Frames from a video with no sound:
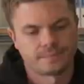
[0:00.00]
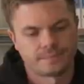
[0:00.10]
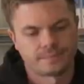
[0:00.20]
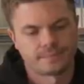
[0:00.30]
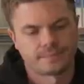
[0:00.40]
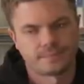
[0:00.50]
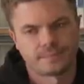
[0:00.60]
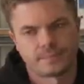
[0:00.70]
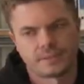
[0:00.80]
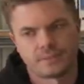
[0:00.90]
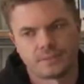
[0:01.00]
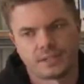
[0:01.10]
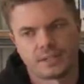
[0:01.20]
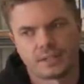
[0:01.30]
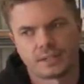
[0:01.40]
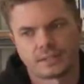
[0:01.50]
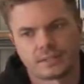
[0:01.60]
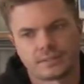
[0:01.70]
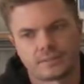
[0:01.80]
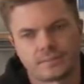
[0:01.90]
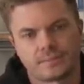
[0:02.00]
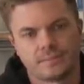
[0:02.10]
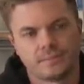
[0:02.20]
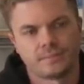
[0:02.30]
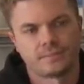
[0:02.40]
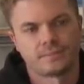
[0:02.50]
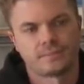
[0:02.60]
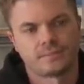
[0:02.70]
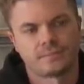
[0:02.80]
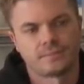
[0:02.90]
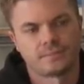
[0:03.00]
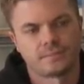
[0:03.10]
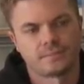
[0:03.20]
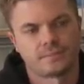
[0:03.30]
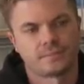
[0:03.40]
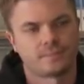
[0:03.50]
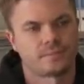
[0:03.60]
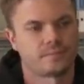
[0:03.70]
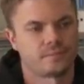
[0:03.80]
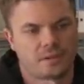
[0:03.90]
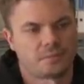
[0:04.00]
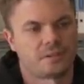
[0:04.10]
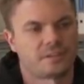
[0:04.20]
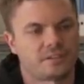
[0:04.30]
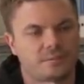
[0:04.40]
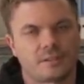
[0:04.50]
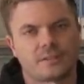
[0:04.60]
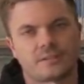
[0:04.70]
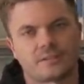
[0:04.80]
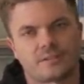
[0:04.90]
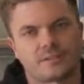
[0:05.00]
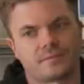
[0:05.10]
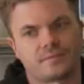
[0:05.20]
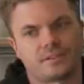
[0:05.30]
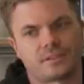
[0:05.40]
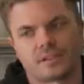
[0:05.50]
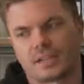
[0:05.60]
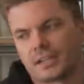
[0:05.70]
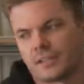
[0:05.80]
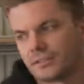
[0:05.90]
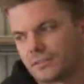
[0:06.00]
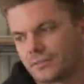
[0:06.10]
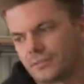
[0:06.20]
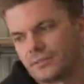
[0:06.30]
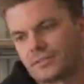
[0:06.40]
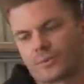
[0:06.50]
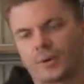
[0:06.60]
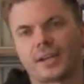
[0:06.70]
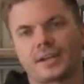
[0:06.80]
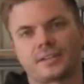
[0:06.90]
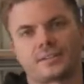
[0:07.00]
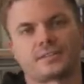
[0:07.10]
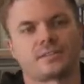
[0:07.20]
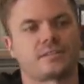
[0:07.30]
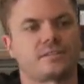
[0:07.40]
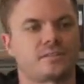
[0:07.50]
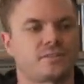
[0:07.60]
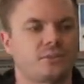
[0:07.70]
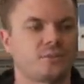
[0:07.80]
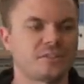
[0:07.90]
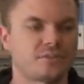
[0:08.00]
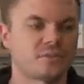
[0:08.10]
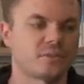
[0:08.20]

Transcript: Alright, cool. Within where do you want to put your scoop? Right where it is? Right where it is I suppose. Just uh, gotta get it square so it's not skew-if.